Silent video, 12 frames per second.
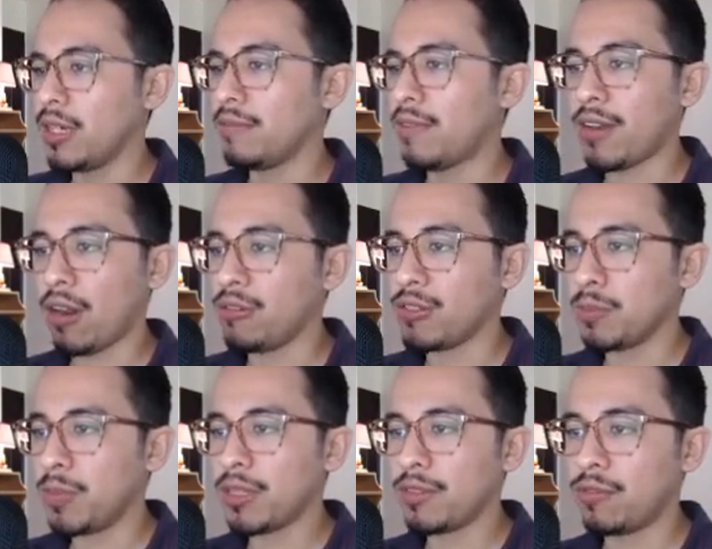five dollars a
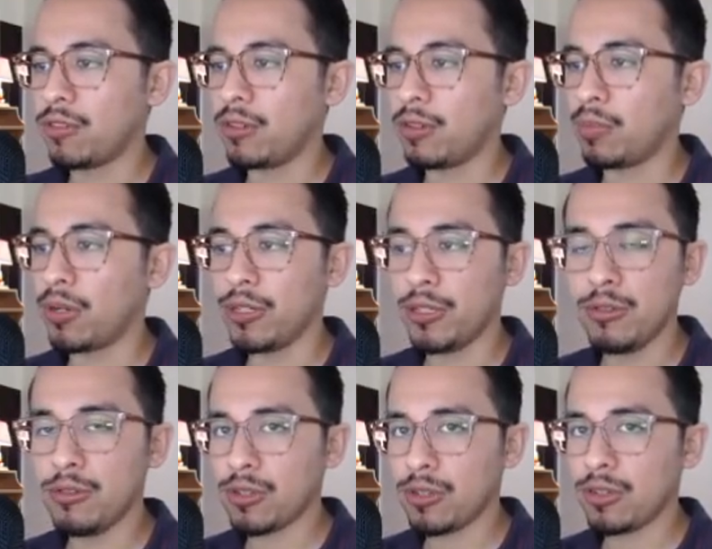month for per
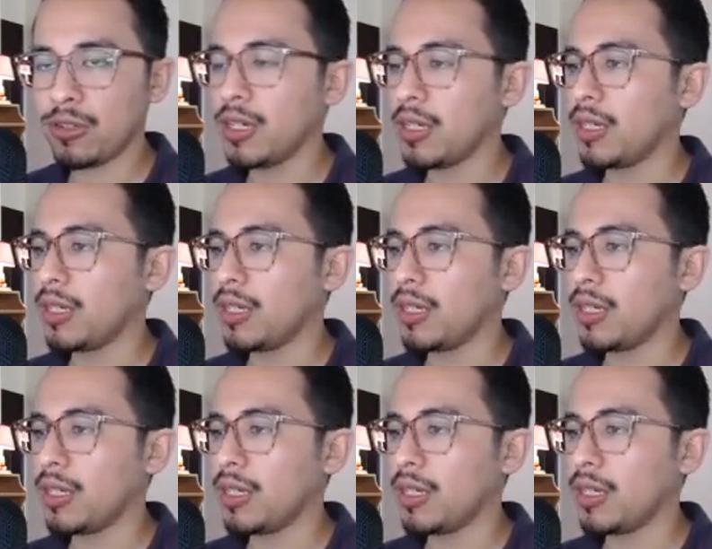user